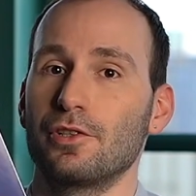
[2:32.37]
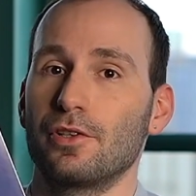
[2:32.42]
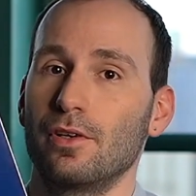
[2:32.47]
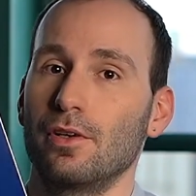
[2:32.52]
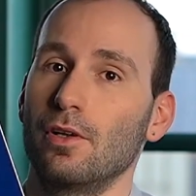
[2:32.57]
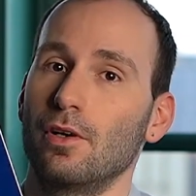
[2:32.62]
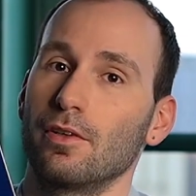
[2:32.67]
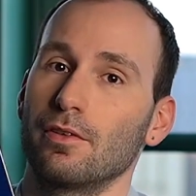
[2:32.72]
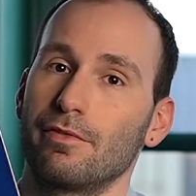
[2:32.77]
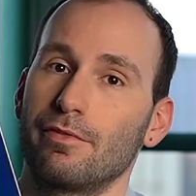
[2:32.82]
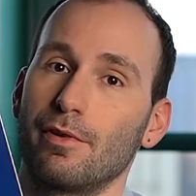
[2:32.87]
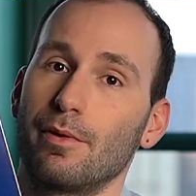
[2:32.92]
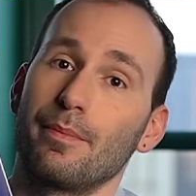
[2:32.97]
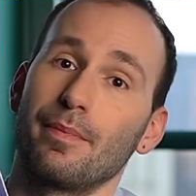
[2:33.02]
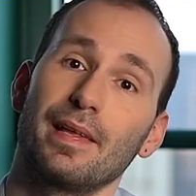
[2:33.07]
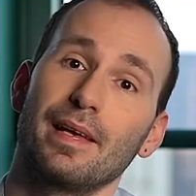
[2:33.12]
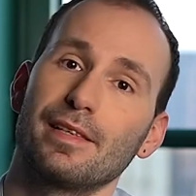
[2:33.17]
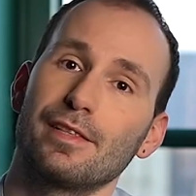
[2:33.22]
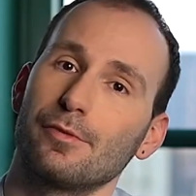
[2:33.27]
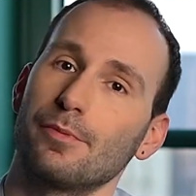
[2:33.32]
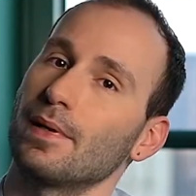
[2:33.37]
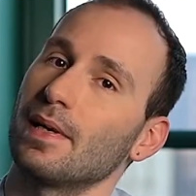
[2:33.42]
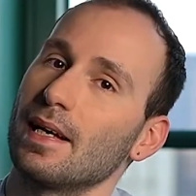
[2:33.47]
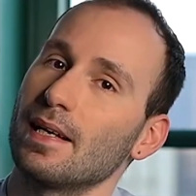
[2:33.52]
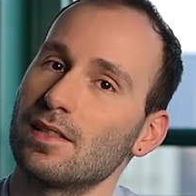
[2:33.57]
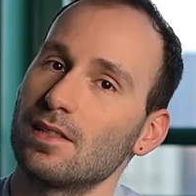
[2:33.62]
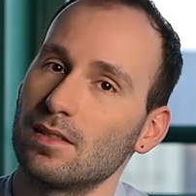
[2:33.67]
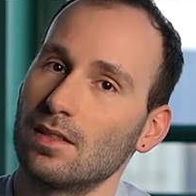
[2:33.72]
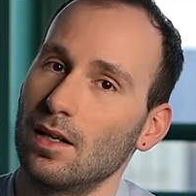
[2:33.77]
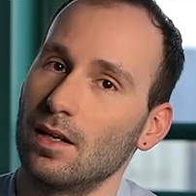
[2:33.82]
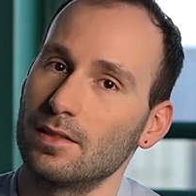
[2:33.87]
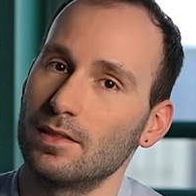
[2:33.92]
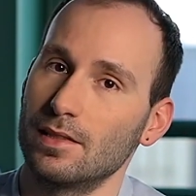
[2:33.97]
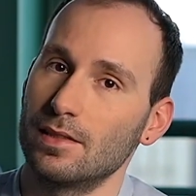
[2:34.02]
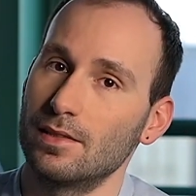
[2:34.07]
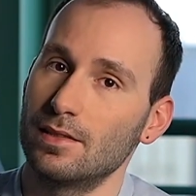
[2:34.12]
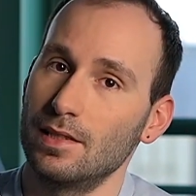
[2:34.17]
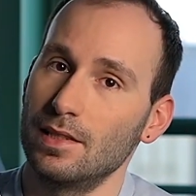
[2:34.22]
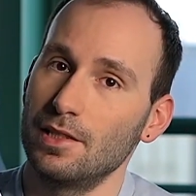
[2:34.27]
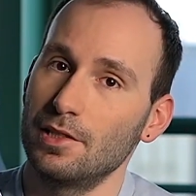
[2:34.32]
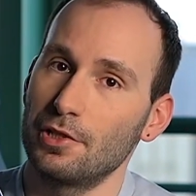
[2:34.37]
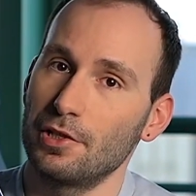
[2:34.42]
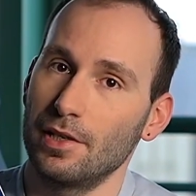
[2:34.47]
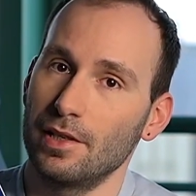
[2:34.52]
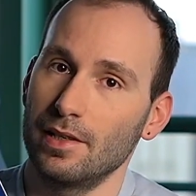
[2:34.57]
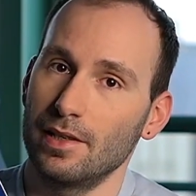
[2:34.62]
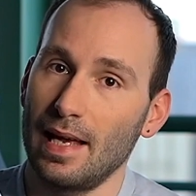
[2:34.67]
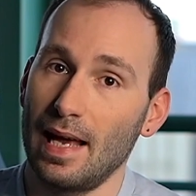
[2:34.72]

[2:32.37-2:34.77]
a lot from this when I started teaching.